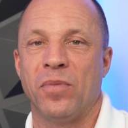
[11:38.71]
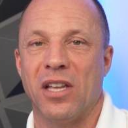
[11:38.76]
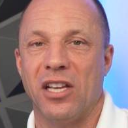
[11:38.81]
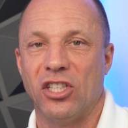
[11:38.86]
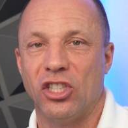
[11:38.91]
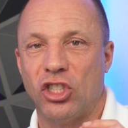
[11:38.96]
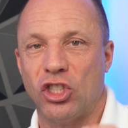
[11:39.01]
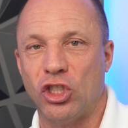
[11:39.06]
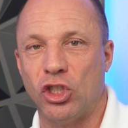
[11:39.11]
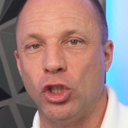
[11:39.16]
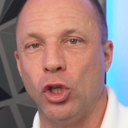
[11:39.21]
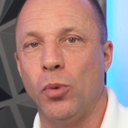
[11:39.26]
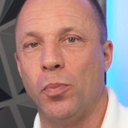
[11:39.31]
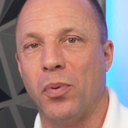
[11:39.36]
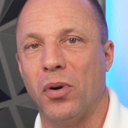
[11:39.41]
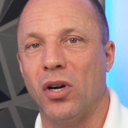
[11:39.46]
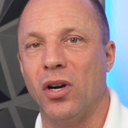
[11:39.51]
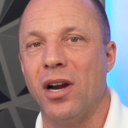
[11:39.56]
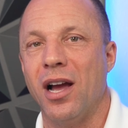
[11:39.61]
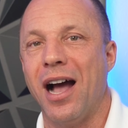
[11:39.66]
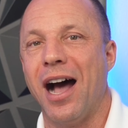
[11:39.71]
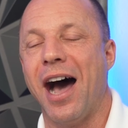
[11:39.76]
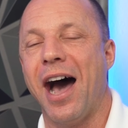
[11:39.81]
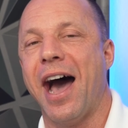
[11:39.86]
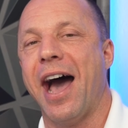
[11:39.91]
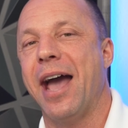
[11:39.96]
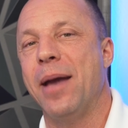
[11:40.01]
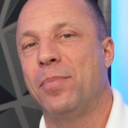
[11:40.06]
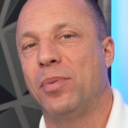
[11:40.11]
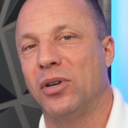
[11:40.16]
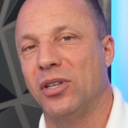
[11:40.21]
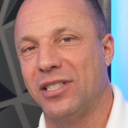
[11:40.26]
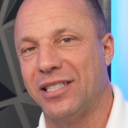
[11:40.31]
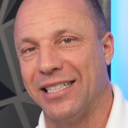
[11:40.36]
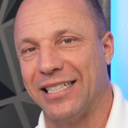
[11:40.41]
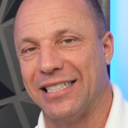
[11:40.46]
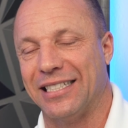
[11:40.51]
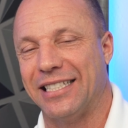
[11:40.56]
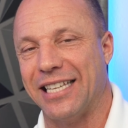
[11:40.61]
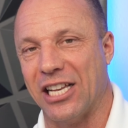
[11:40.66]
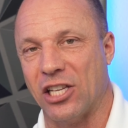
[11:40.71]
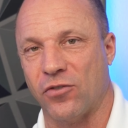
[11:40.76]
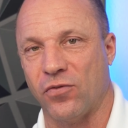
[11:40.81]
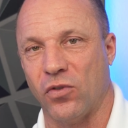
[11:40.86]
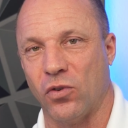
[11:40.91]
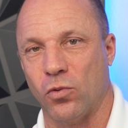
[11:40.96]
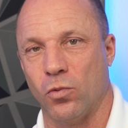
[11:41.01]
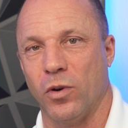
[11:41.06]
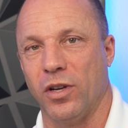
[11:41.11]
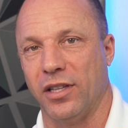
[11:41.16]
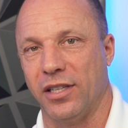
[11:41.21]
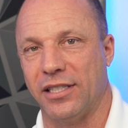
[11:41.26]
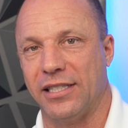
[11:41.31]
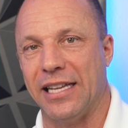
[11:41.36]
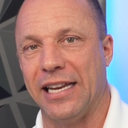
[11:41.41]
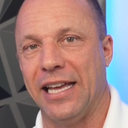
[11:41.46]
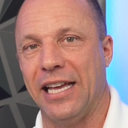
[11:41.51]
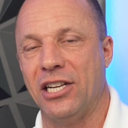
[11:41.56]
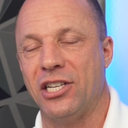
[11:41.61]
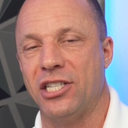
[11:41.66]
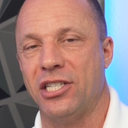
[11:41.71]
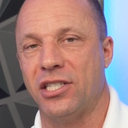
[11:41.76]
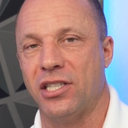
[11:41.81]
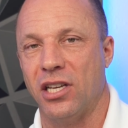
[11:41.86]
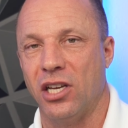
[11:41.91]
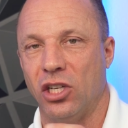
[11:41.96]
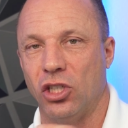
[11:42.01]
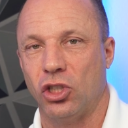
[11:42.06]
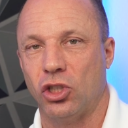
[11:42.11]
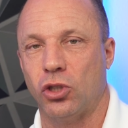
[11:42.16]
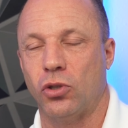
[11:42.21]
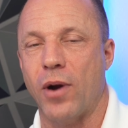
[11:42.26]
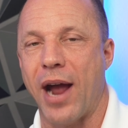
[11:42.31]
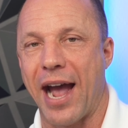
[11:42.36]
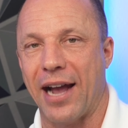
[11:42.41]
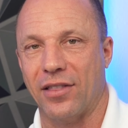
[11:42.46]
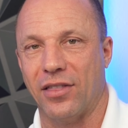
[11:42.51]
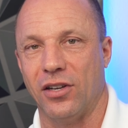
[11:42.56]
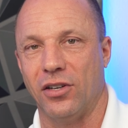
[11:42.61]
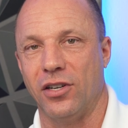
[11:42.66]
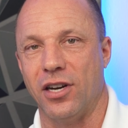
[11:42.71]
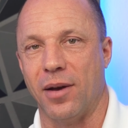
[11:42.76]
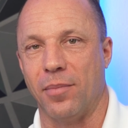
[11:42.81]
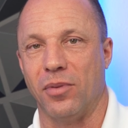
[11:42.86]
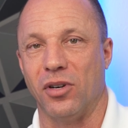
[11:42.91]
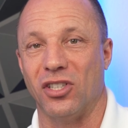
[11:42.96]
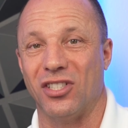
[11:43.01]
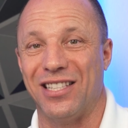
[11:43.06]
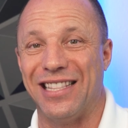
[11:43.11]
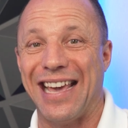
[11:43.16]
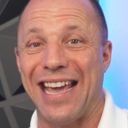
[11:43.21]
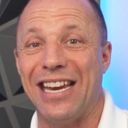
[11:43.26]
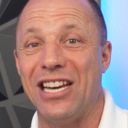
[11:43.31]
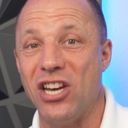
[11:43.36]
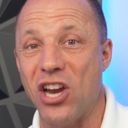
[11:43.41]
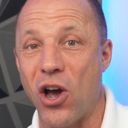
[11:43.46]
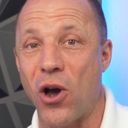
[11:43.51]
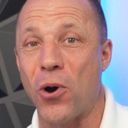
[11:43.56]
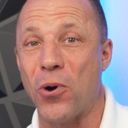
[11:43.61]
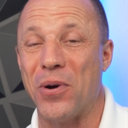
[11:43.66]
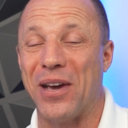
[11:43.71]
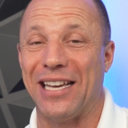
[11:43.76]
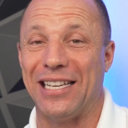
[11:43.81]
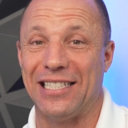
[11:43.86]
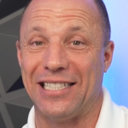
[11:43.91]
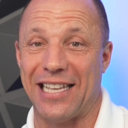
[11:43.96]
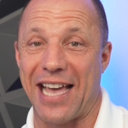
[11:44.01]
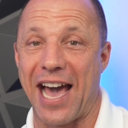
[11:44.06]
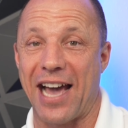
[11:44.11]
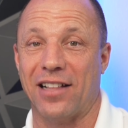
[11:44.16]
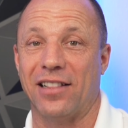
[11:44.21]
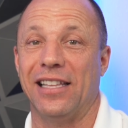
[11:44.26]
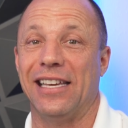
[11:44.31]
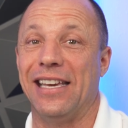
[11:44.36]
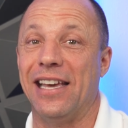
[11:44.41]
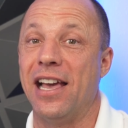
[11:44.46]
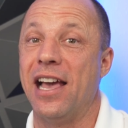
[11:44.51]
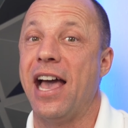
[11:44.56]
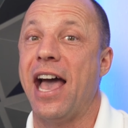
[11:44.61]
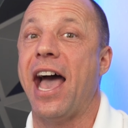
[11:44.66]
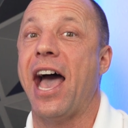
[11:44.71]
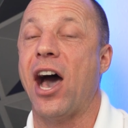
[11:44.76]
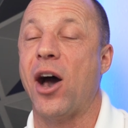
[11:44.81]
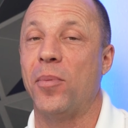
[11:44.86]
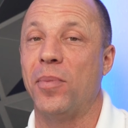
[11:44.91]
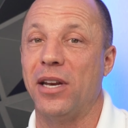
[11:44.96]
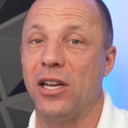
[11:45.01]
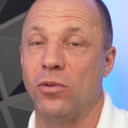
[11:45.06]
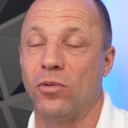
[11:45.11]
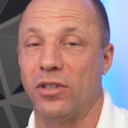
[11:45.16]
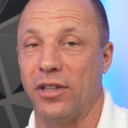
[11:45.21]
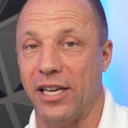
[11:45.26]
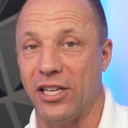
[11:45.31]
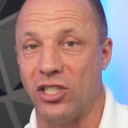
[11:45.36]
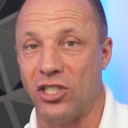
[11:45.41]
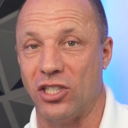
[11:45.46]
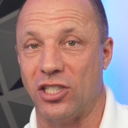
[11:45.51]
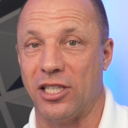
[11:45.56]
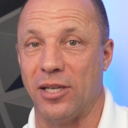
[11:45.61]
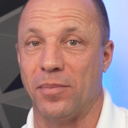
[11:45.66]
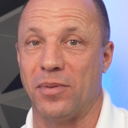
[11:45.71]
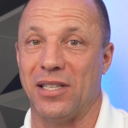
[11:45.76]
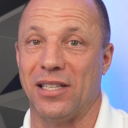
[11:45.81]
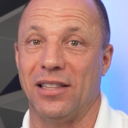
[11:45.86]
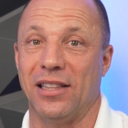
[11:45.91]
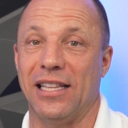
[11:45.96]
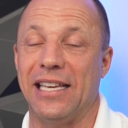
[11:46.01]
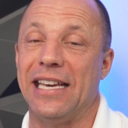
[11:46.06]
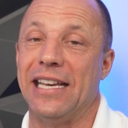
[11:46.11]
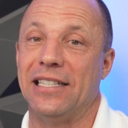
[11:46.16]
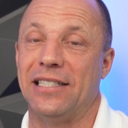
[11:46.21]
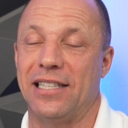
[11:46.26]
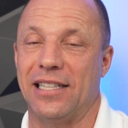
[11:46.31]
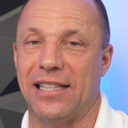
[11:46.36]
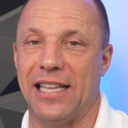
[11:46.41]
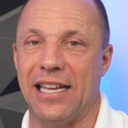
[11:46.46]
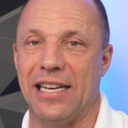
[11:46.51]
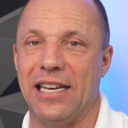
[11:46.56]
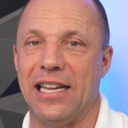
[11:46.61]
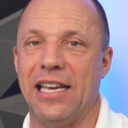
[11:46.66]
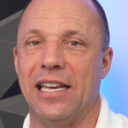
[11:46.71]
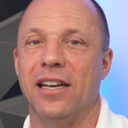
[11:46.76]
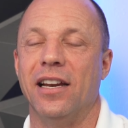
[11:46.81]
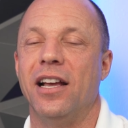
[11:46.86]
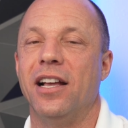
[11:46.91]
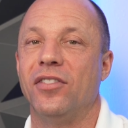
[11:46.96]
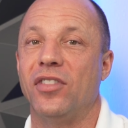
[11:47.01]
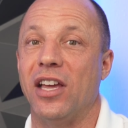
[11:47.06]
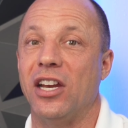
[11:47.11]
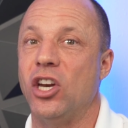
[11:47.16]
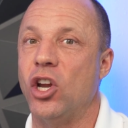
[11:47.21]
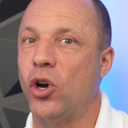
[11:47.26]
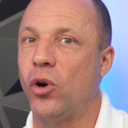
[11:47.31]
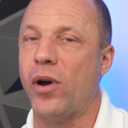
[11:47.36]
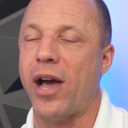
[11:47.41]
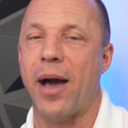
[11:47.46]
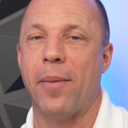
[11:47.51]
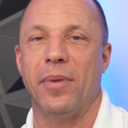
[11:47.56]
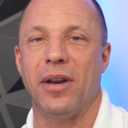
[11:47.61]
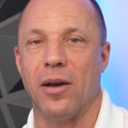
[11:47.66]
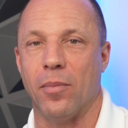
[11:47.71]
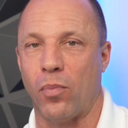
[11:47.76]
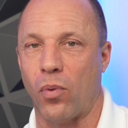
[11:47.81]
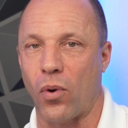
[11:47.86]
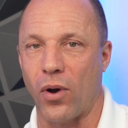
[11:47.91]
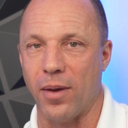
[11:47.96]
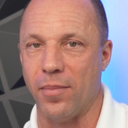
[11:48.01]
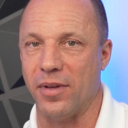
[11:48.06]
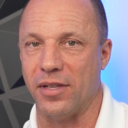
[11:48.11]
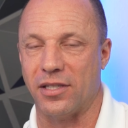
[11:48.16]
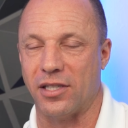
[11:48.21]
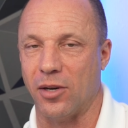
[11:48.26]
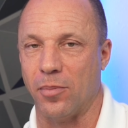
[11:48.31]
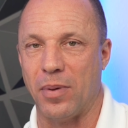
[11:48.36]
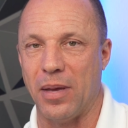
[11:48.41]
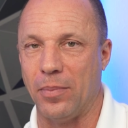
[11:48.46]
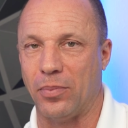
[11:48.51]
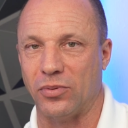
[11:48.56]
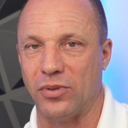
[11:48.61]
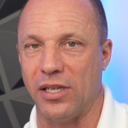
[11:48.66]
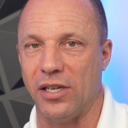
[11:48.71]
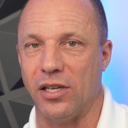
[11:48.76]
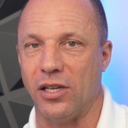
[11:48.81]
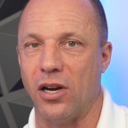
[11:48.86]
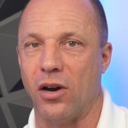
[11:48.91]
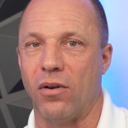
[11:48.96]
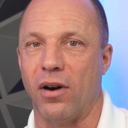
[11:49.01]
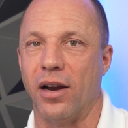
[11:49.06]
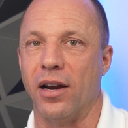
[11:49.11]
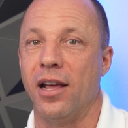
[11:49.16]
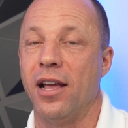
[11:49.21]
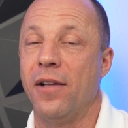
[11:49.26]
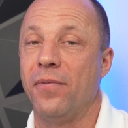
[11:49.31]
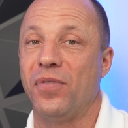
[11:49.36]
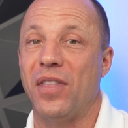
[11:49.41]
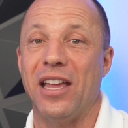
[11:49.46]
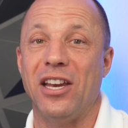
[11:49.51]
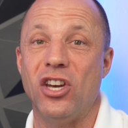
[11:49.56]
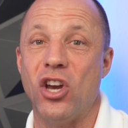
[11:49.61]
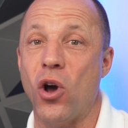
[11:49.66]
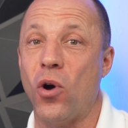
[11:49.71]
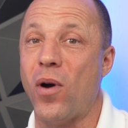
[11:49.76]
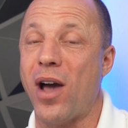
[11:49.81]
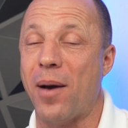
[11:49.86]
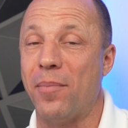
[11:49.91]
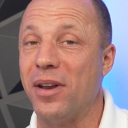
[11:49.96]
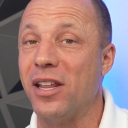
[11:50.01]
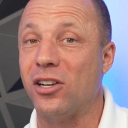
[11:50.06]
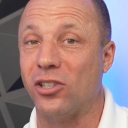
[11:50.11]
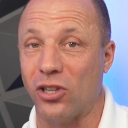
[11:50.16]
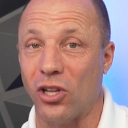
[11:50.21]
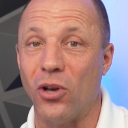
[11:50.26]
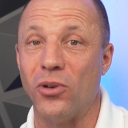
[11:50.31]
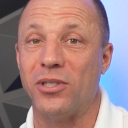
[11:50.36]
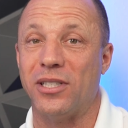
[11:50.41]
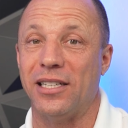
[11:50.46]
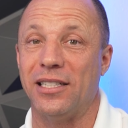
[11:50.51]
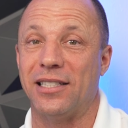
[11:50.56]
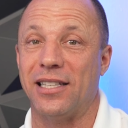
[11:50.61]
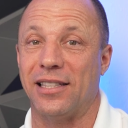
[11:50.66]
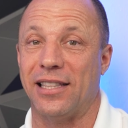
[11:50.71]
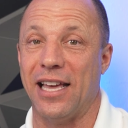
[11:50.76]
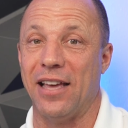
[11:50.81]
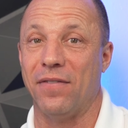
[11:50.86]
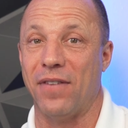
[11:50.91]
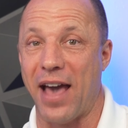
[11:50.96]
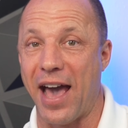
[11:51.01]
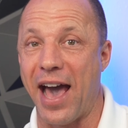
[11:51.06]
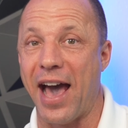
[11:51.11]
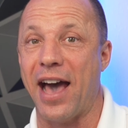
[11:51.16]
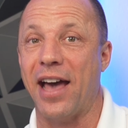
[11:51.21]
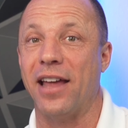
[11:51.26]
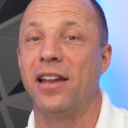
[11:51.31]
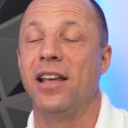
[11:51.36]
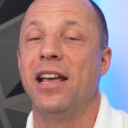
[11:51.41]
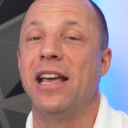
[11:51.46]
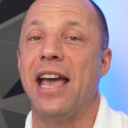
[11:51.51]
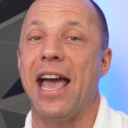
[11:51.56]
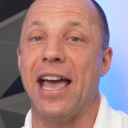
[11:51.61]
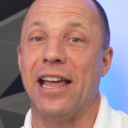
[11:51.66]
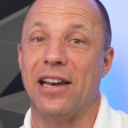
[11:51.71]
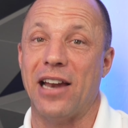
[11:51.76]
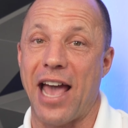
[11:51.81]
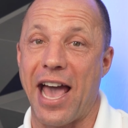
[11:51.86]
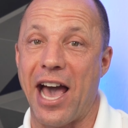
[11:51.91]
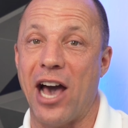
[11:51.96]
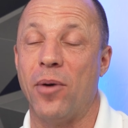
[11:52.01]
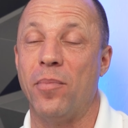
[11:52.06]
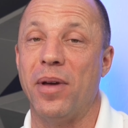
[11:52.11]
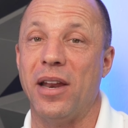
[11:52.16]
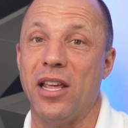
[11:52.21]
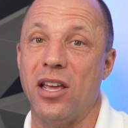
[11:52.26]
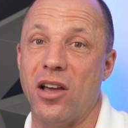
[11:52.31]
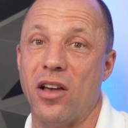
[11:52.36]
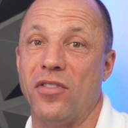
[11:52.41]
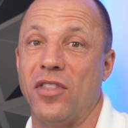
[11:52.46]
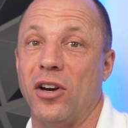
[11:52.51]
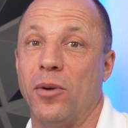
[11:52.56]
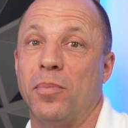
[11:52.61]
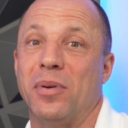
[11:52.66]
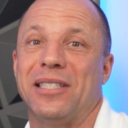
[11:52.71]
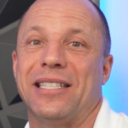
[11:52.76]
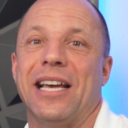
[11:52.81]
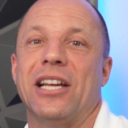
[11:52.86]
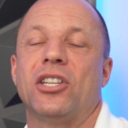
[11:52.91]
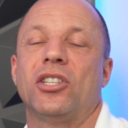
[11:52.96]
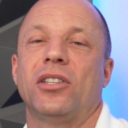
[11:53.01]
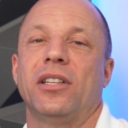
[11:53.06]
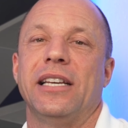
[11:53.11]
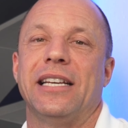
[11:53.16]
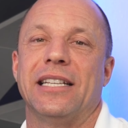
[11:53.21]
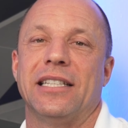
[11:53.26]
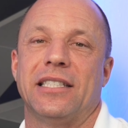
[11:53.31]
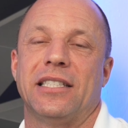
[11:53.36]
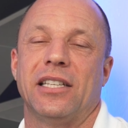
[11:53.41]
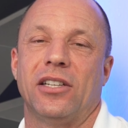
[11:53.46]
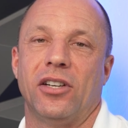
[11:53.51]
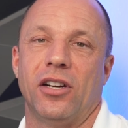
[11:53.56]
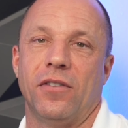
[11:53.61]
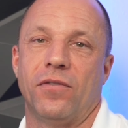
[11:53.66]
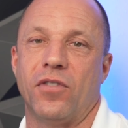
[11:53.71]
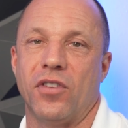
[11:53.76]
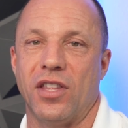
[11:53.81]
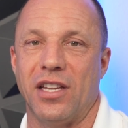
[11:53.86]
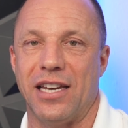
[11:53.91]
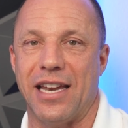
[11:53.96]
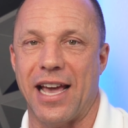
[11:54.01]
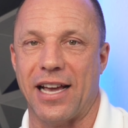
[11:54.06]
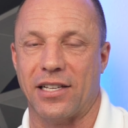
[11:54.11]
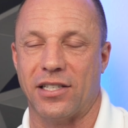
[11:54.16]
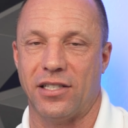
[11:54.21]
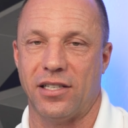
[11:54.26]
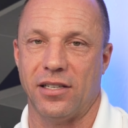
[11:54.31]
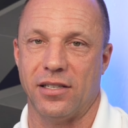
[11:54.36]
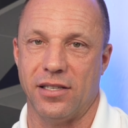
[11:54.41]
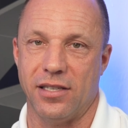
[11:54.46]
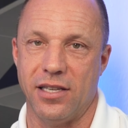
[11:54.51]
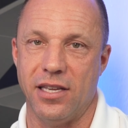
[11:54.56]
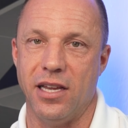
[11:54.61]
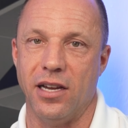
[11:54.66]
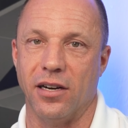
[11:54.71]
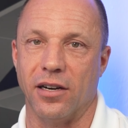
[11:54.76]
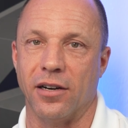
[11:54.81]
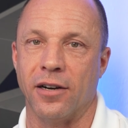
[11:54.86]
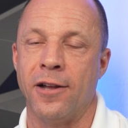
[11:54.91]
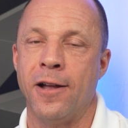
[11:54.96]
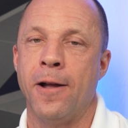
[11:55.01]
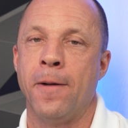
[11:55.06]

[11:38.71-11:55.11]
Super hyper successful real estate agents track their numbers. They know exactly how many relationships and leads that they need. They know how many appointments their people need to go on. They know how many closings that they've had and how many they're potentially considering for the next year.